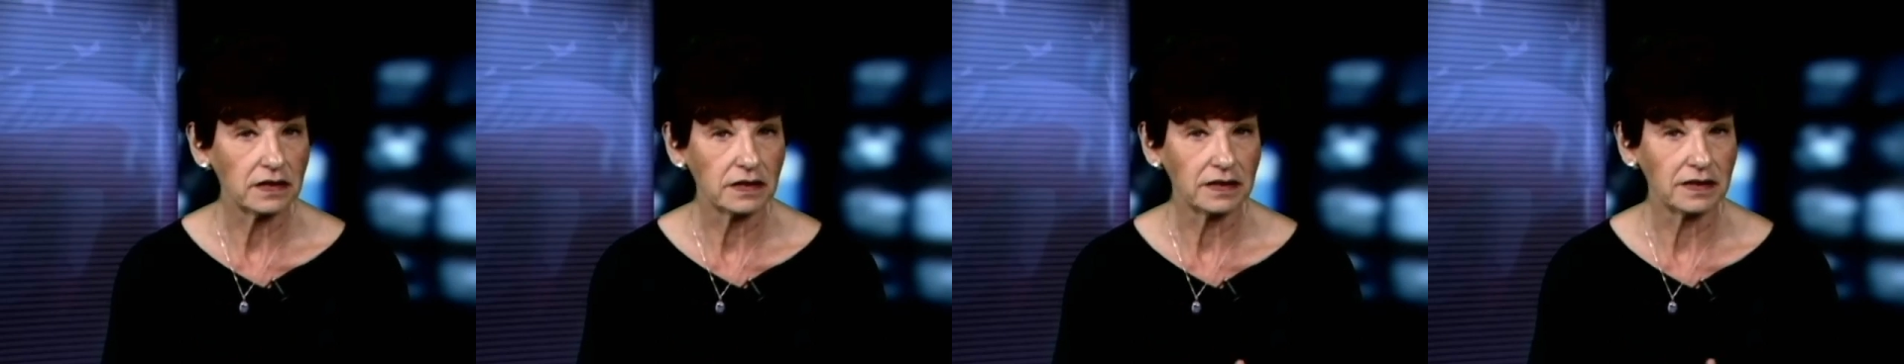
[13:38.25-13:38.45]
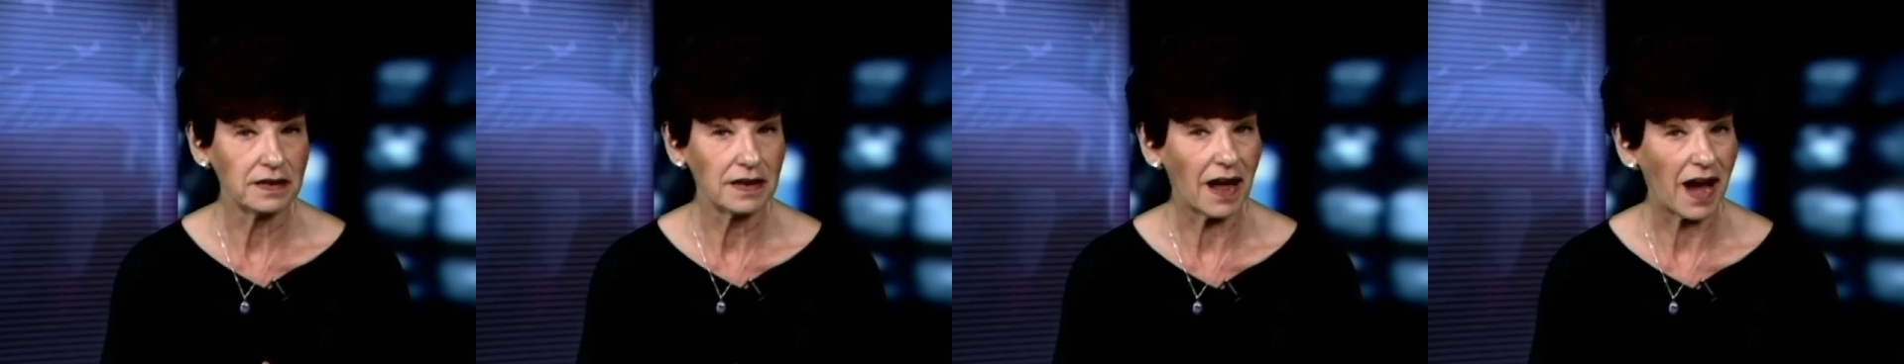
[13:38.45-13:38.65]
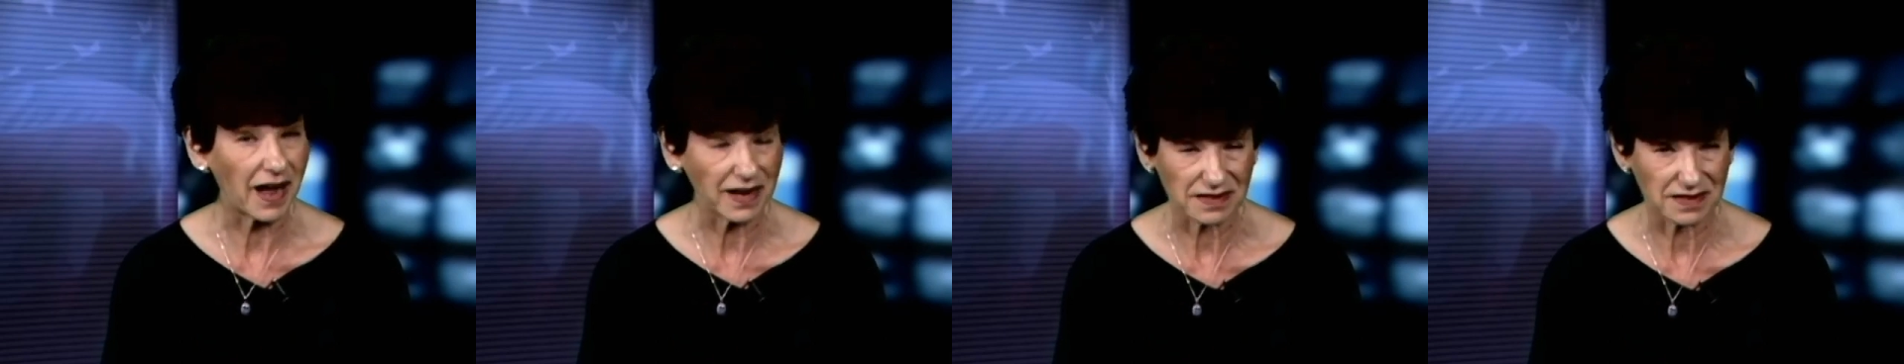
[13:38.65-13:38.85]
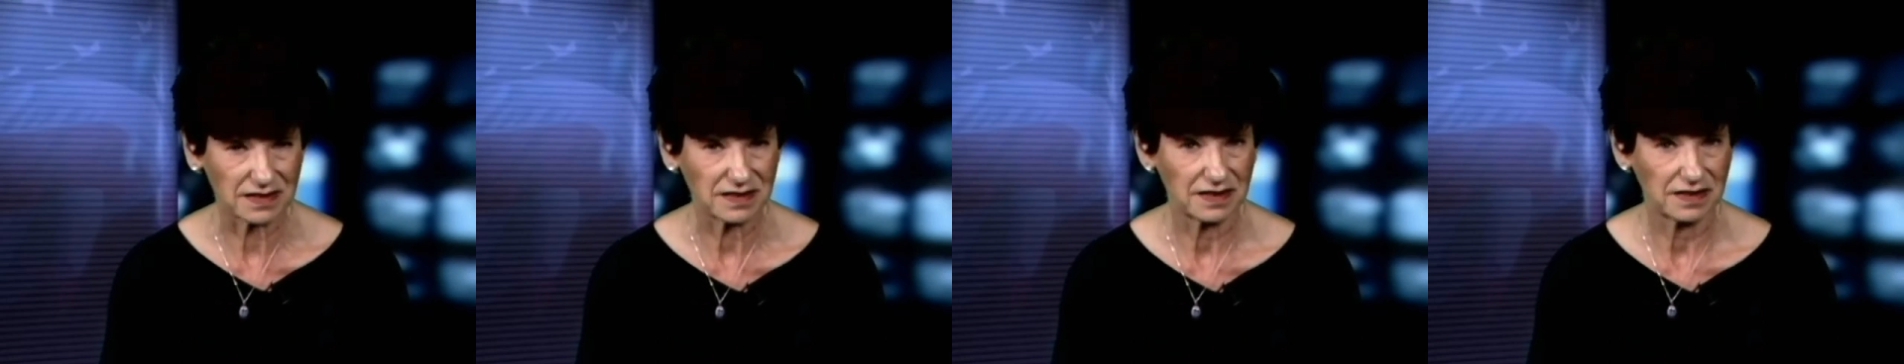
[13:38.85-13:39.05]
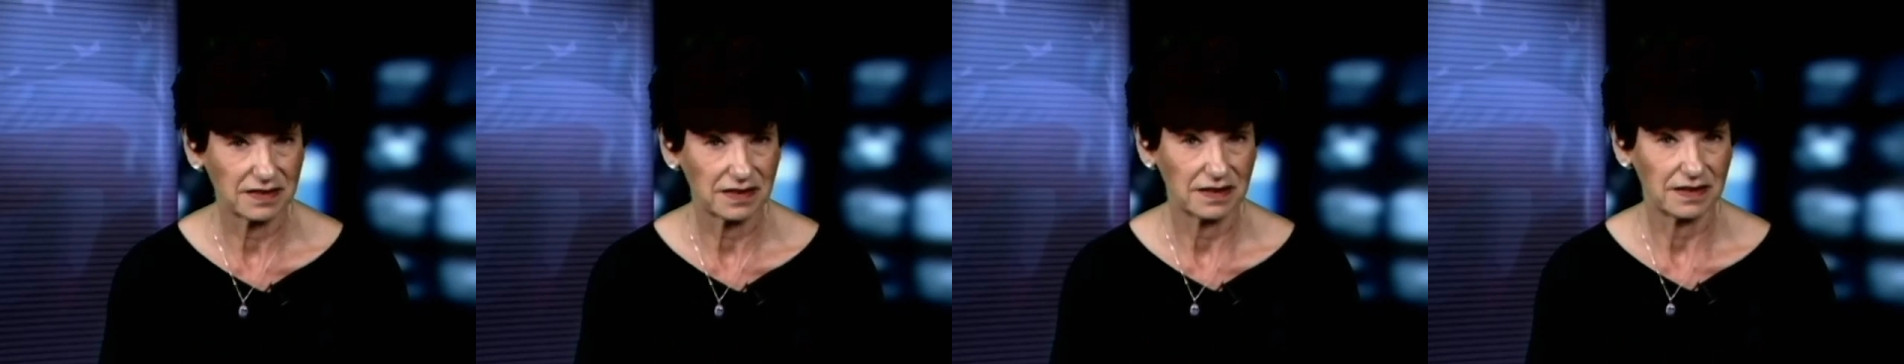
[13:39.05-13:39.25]

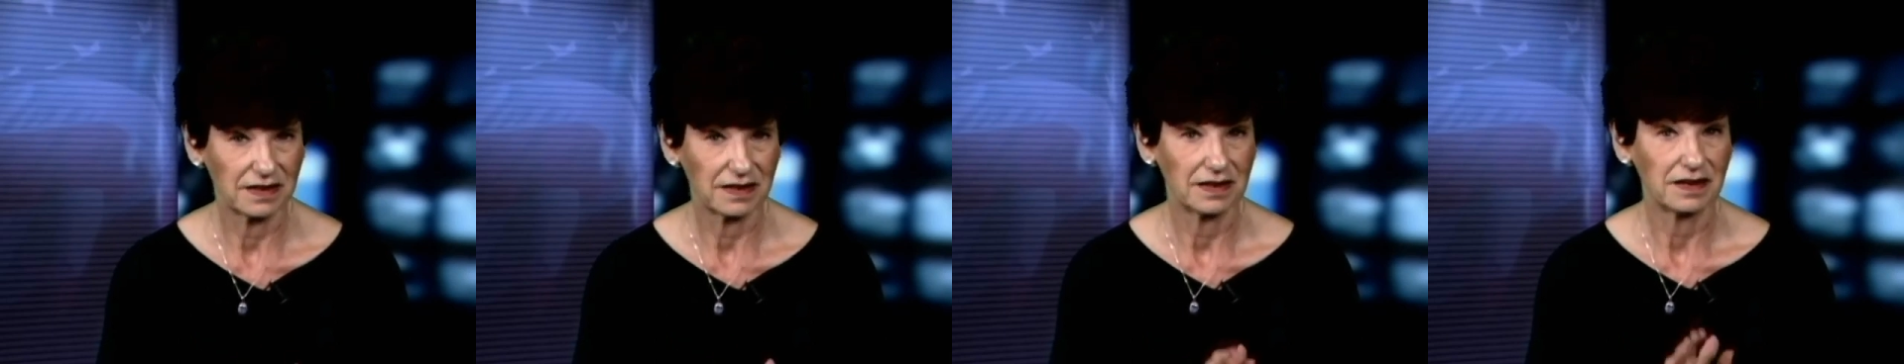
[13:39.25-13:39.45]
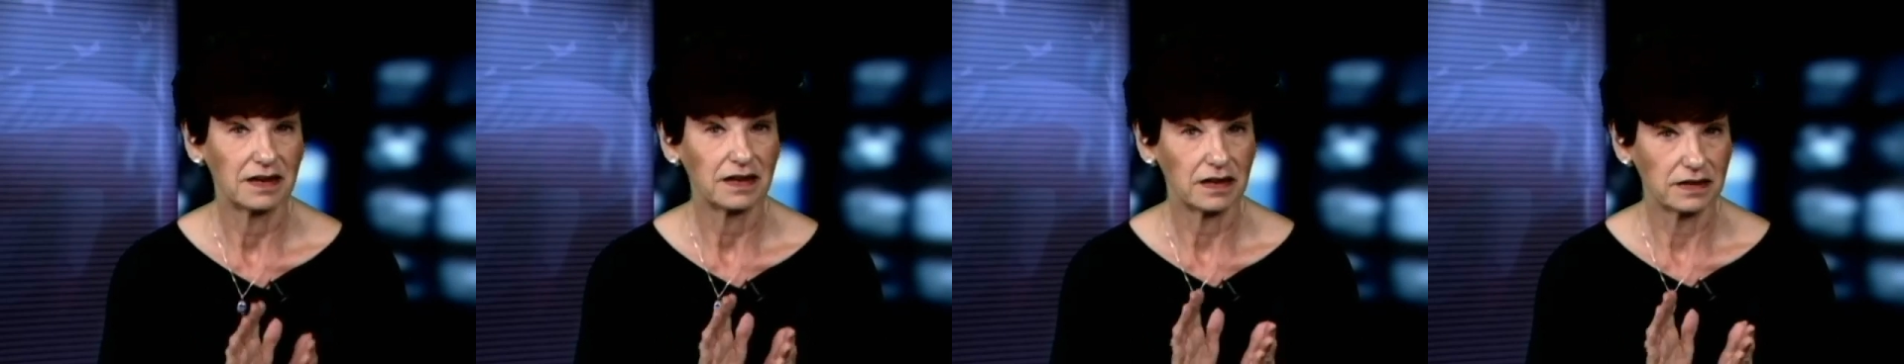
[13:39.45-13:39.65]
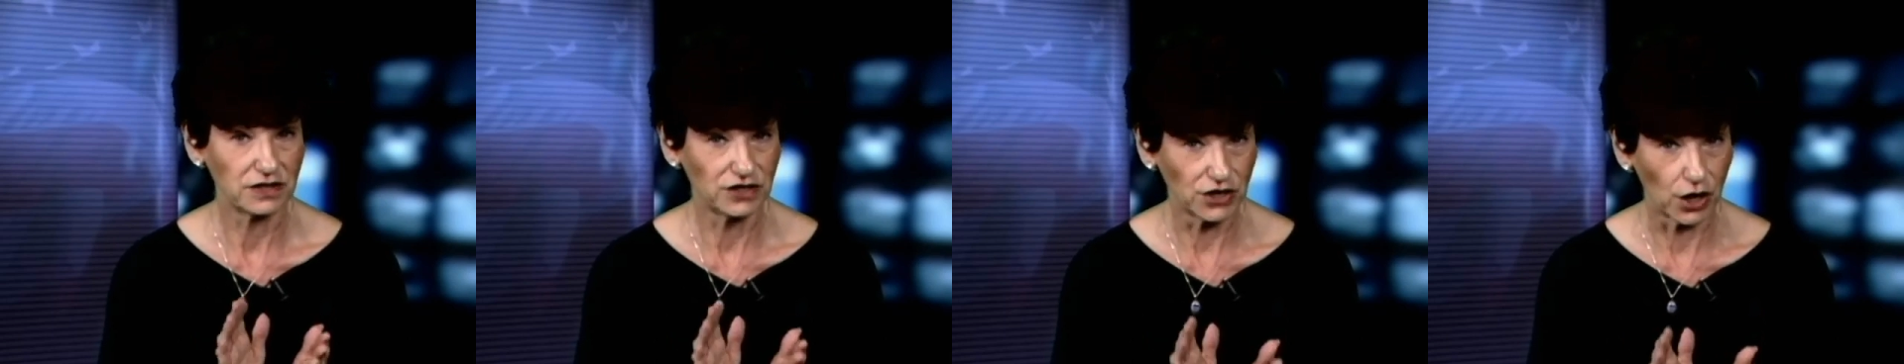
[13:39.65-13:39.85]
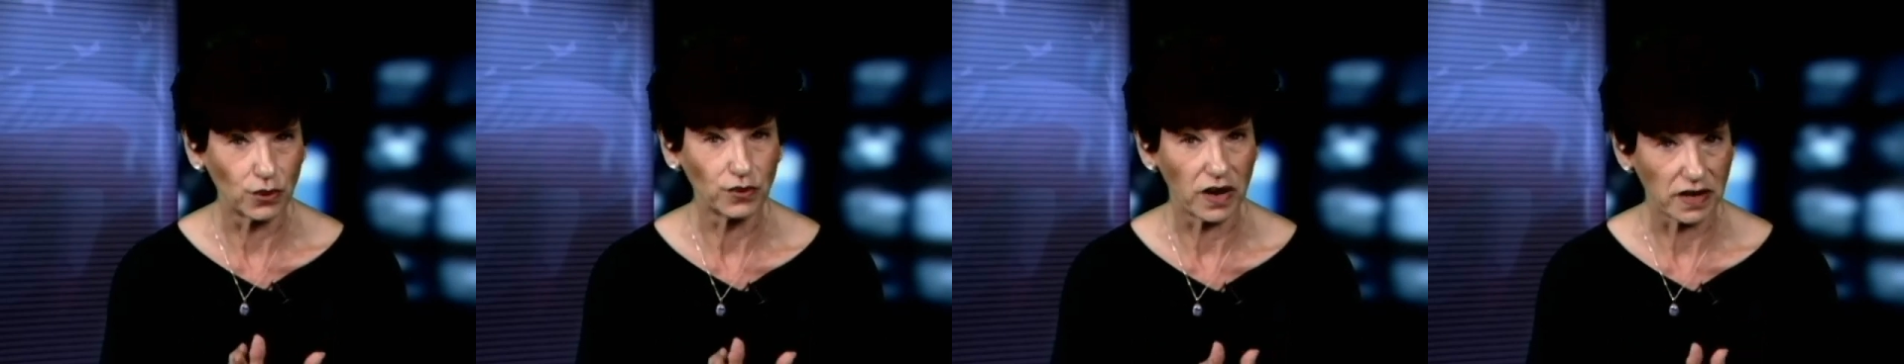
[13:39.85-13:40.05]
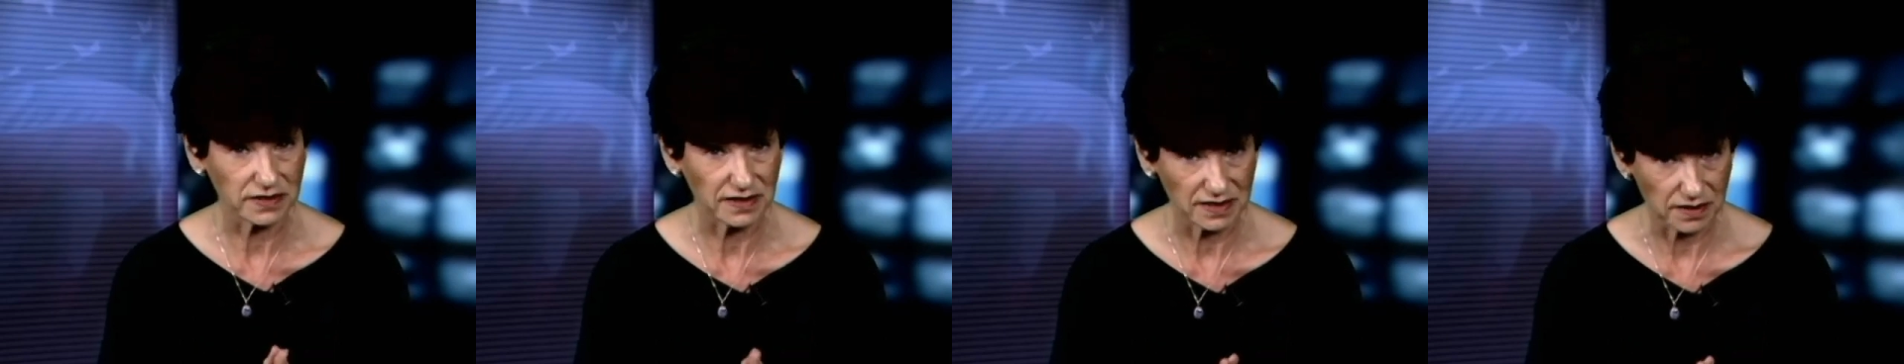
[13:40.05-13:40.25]
not
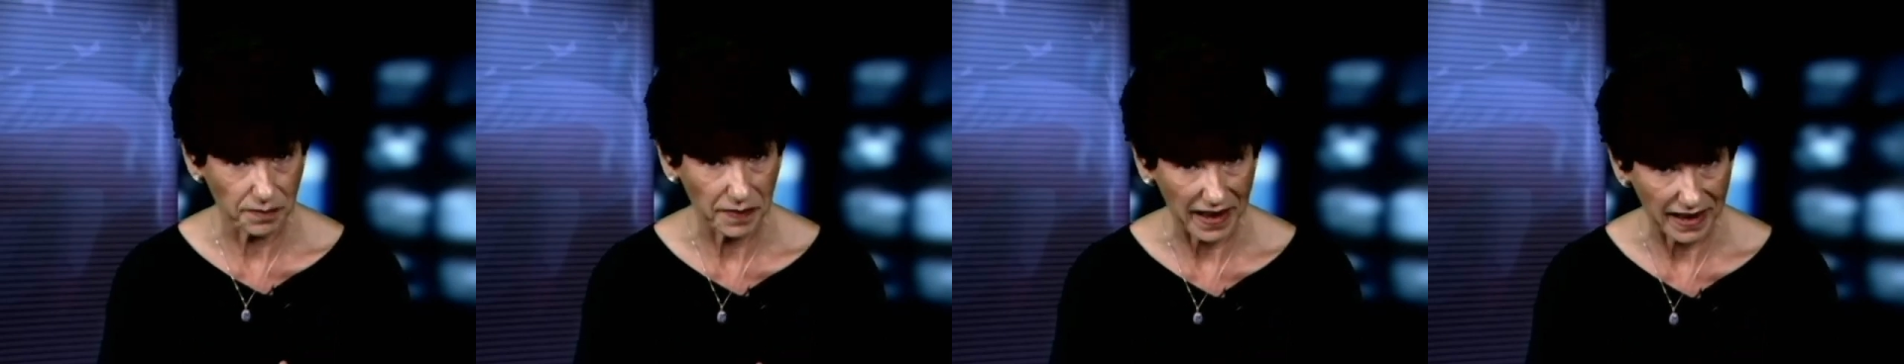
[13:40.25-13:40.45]
donuts